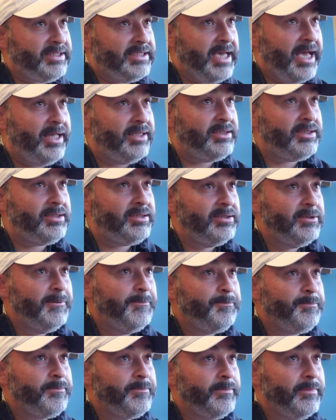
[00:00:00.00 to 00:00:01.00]
sense?
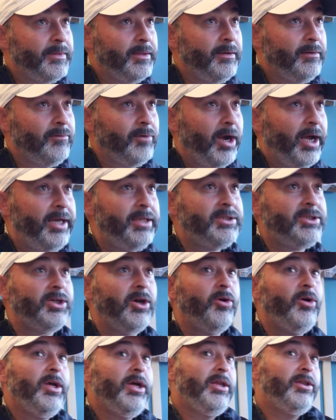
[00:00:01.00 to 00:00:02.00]
Right?
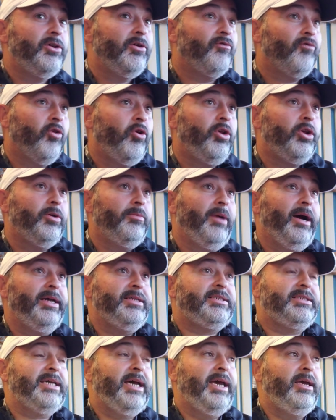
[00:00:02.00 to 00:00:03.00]
So the ruler
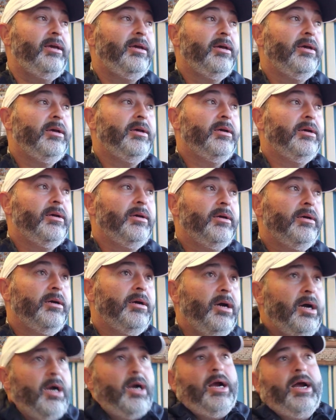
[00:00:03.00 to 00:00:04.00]
might say,
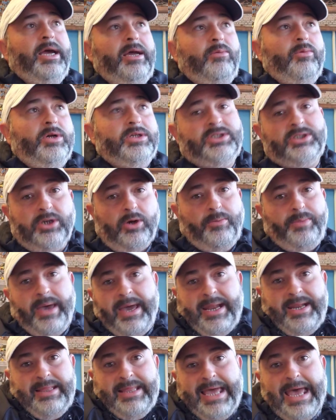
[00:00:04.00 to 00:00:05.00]
all right, what's so
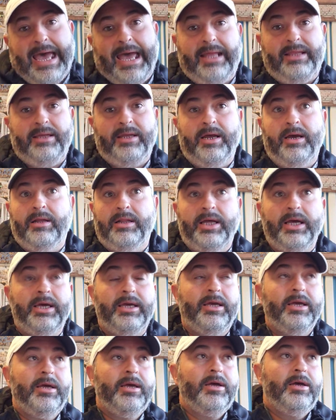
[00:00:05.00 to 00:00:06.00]
bad in that?
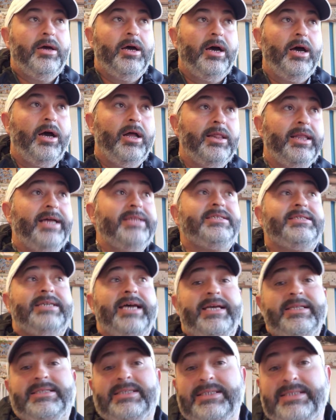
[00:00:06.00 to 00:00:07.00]
Let's
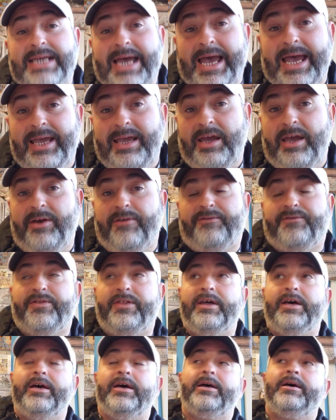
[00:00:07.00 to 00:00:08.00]
say today if
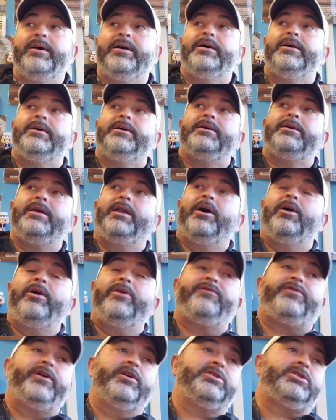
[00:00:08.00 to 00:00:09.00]

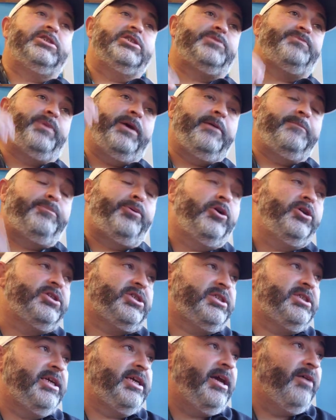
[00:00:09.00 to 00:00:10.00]
there's this big
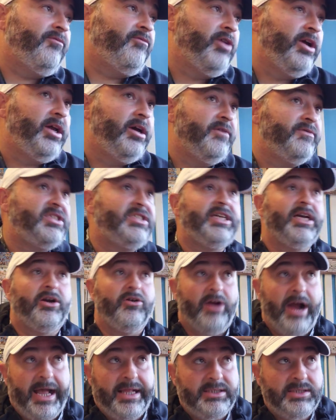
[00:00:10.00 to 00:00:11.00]
push to get rid of
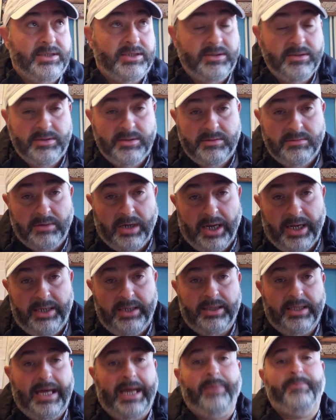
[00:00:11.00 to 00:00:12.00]
cigarettes,
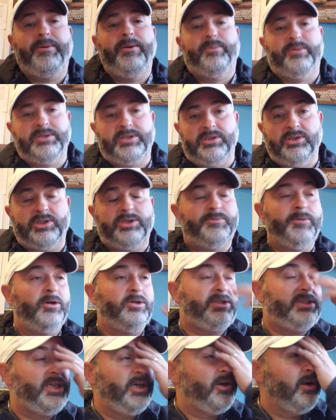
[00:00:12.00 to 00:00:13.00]
right? A lot of people still
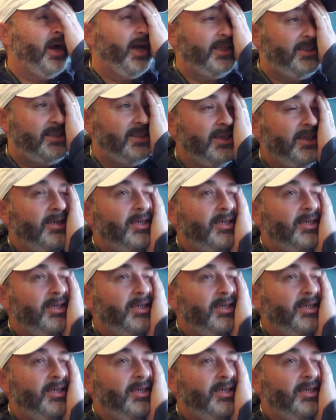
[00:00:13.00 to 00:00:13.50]
smoke cigarettes.